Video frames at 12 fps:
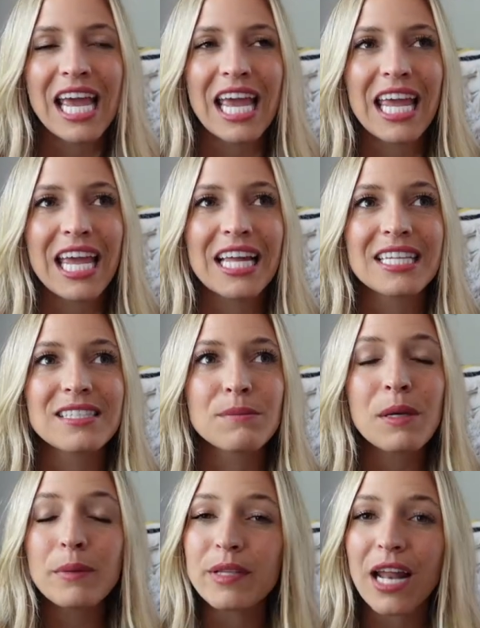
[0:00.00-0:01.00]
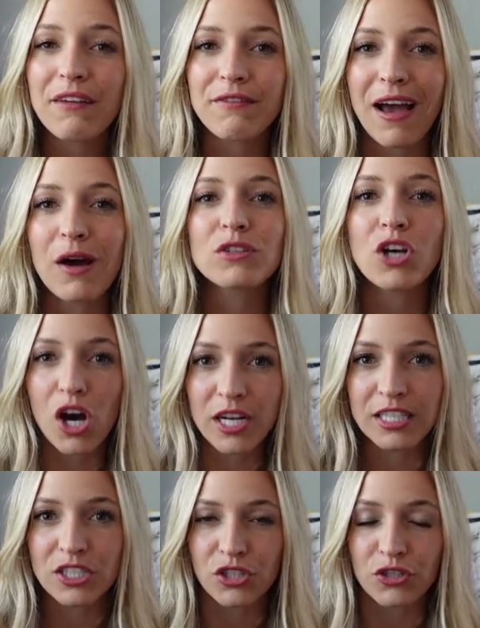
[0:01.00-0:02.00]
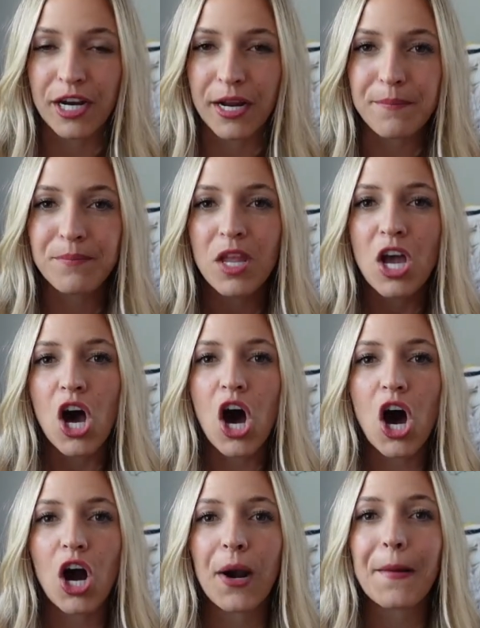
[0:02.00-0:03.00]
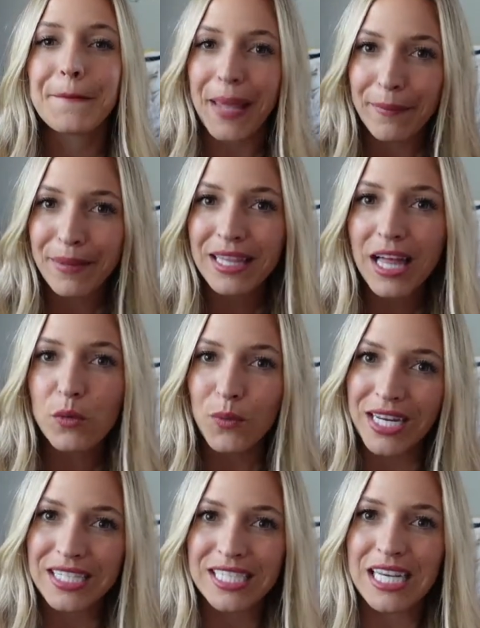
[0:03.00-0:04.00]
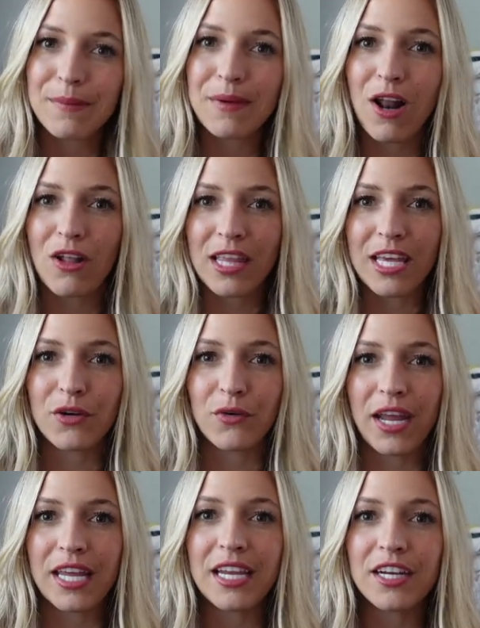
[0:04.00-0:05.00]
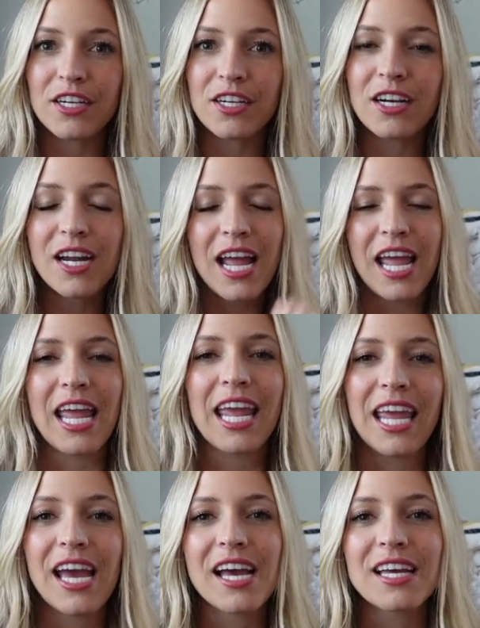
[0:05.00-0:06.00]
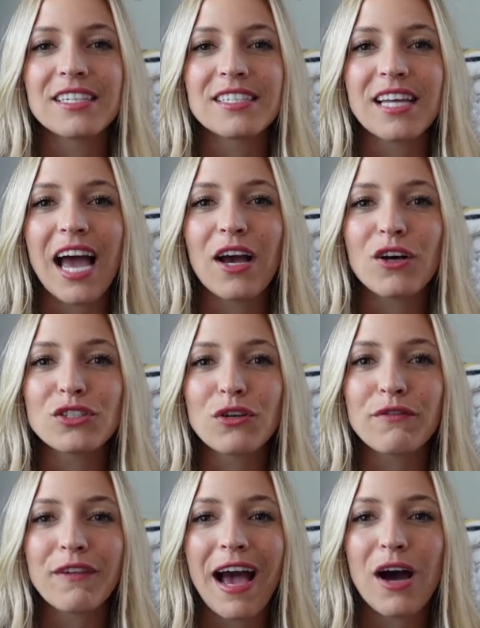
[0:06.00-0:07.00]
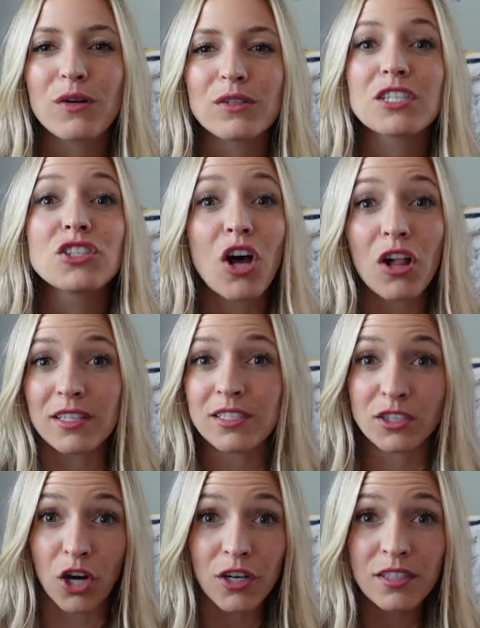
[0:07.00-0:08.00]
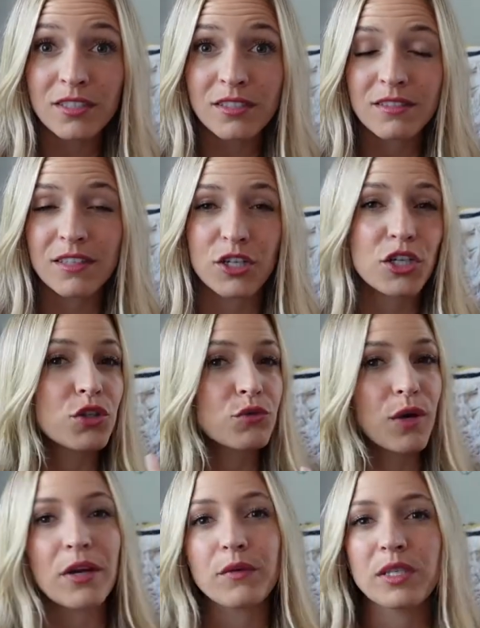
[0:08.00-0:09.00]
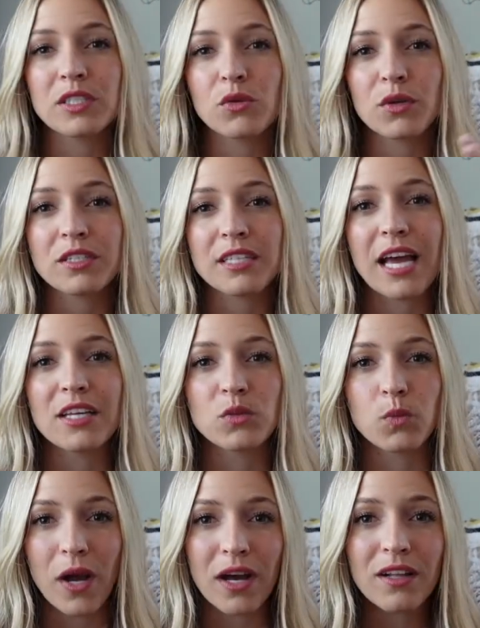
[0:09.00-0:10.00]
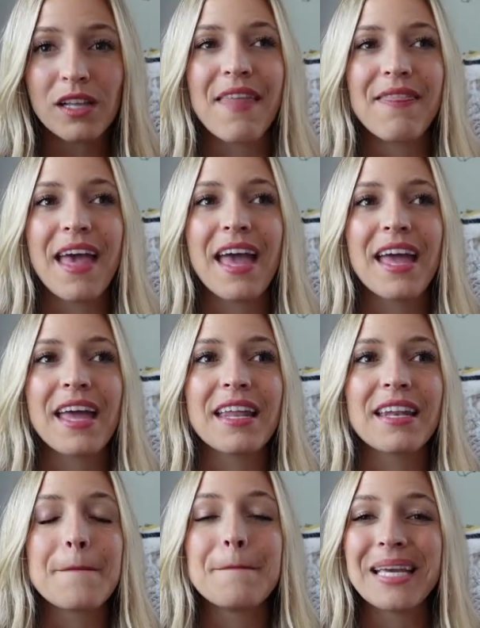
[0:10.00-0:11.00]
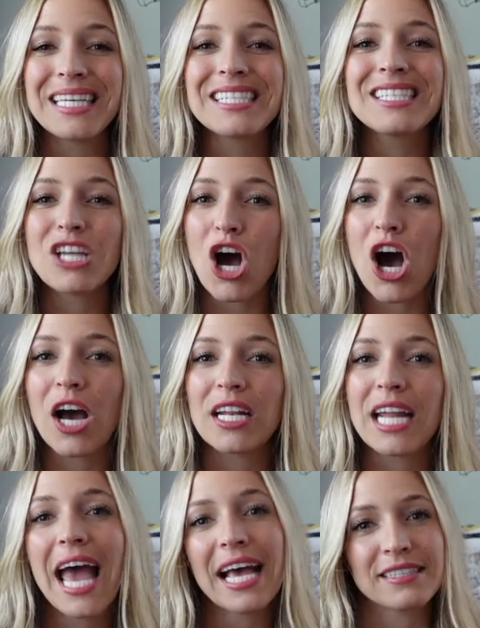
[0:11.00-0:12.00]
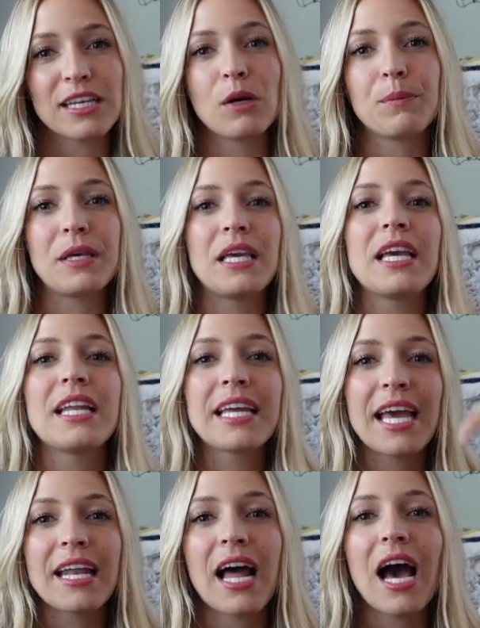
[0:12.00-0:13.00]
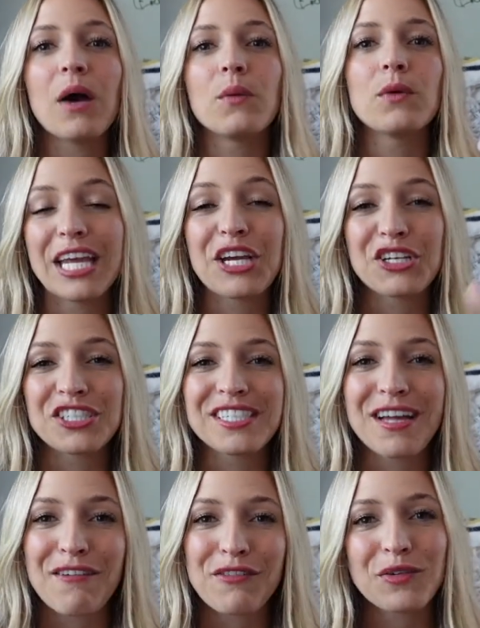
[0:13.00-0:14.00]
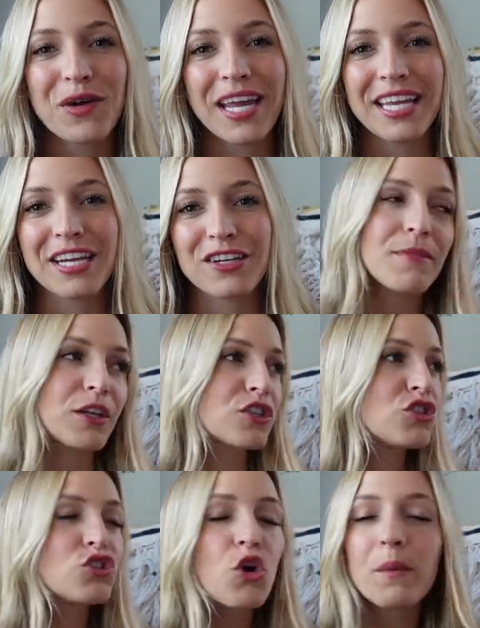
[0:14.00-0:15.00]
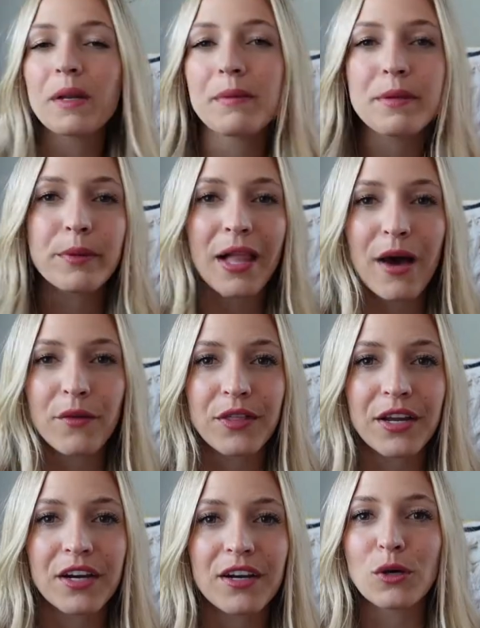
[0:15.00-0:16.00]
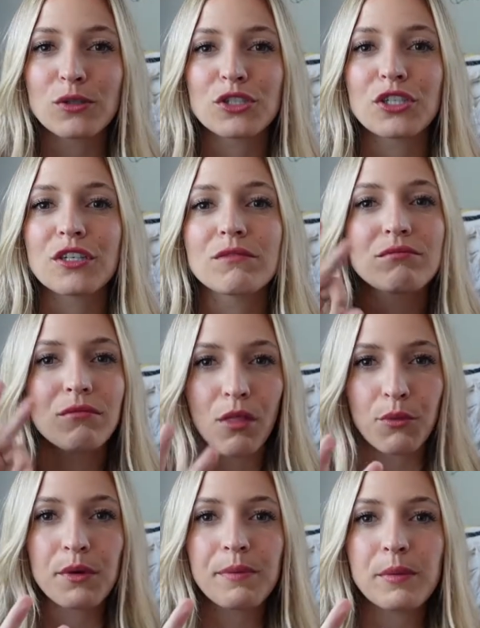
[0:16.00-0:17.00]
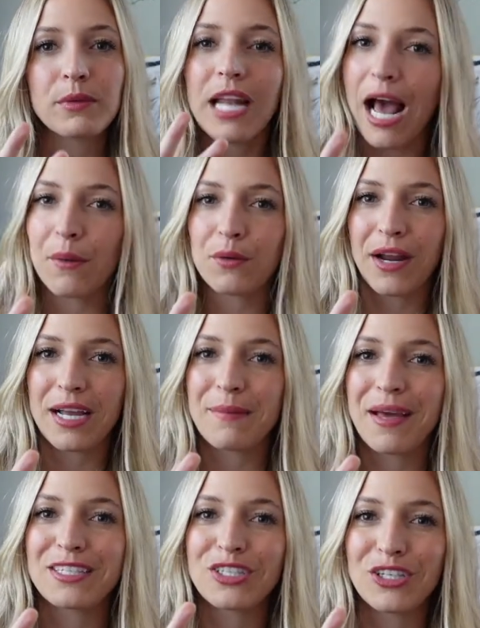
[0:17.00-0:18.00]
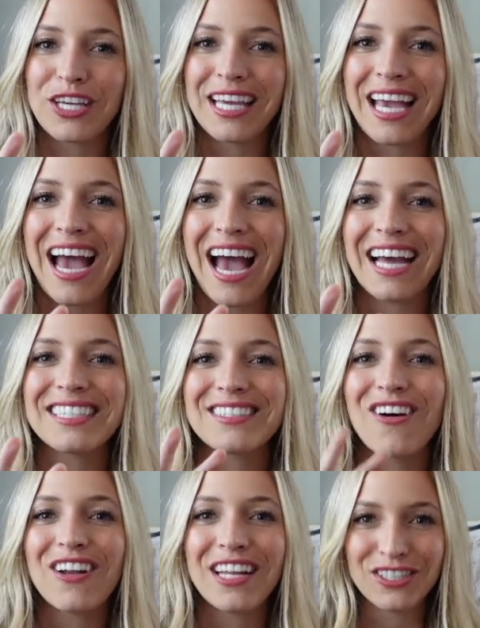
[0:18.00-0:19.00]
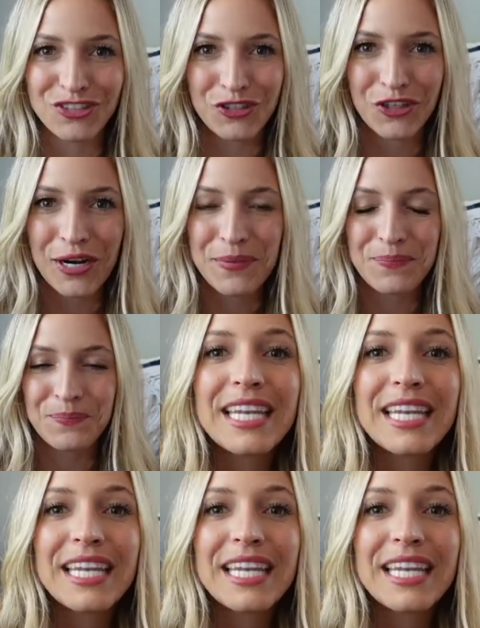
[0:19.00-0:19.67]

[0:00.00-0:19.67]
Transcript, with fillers: And some people that I found on Instagram are Baby Led Wean Team, and I'll link it right here, and I also found Solid Starts. They're a great resource as well. And then Ms. Dawn SLP. And again, I will link her stuff right here. There's so many people out there. Those are three people that I would recommend looking at on Instagram.